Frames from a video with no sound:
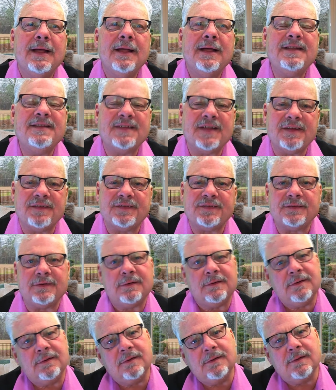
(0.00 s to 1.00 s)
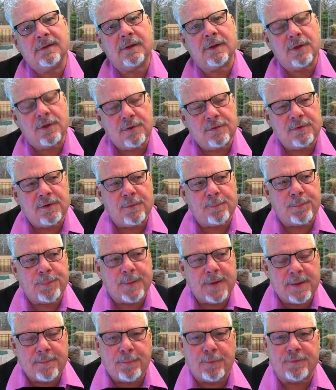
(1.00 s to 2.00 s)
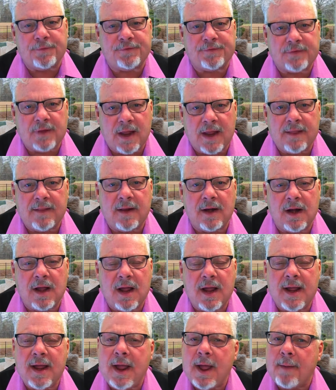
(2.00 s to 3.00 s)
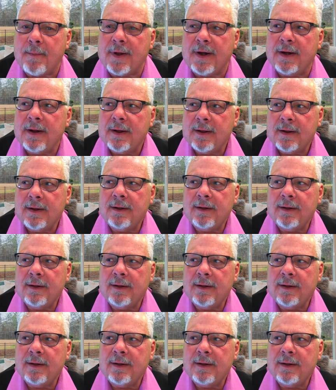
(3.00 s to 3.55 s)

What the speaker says: He says, who do people say that I am? And